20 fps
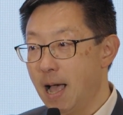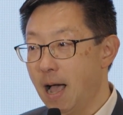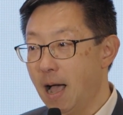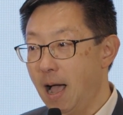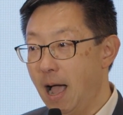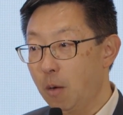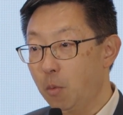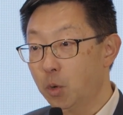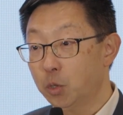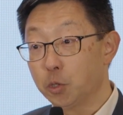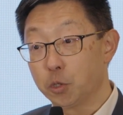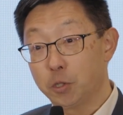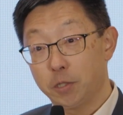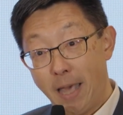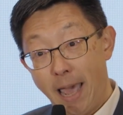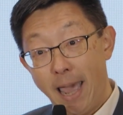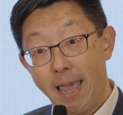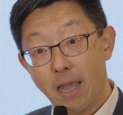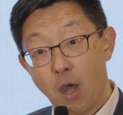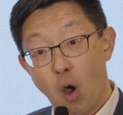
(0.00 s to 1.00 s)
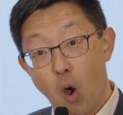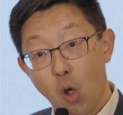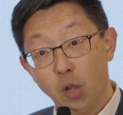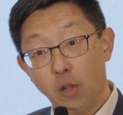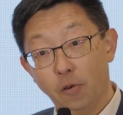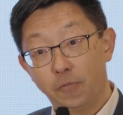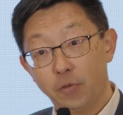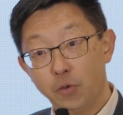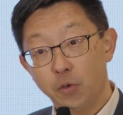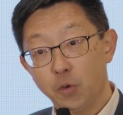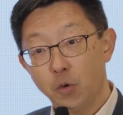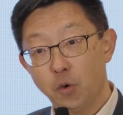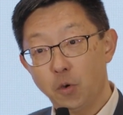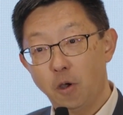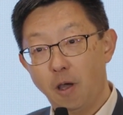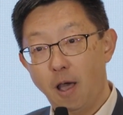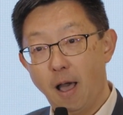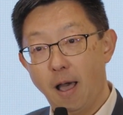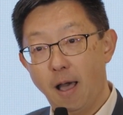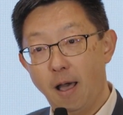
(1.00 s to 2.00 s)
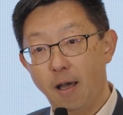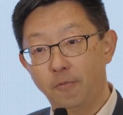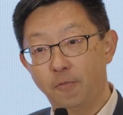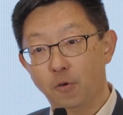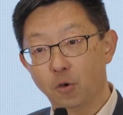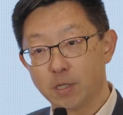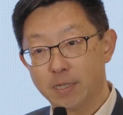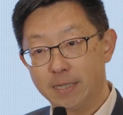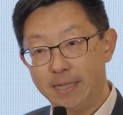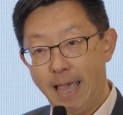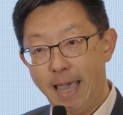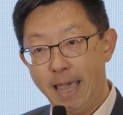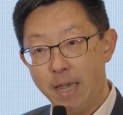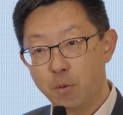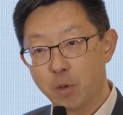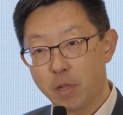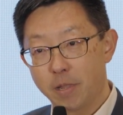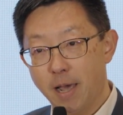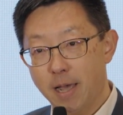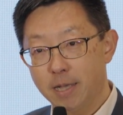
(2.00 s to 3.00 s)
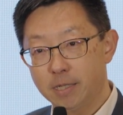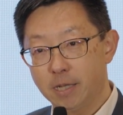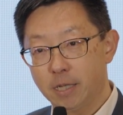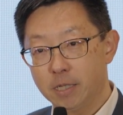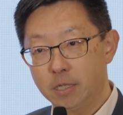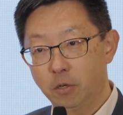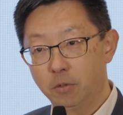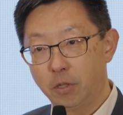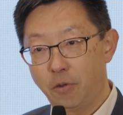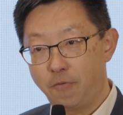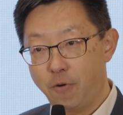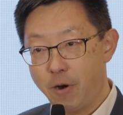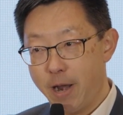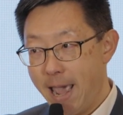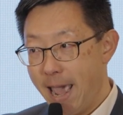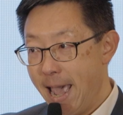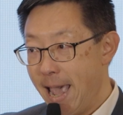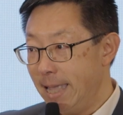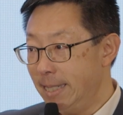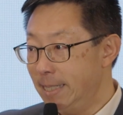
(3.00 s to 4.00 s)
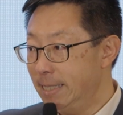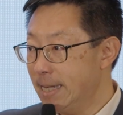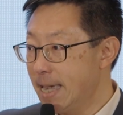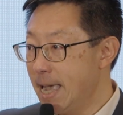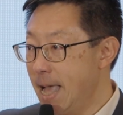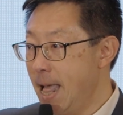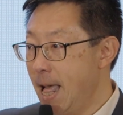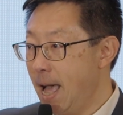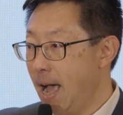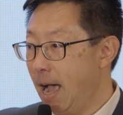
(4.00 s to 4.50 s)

I want to thank all of you for staying with us until the very end.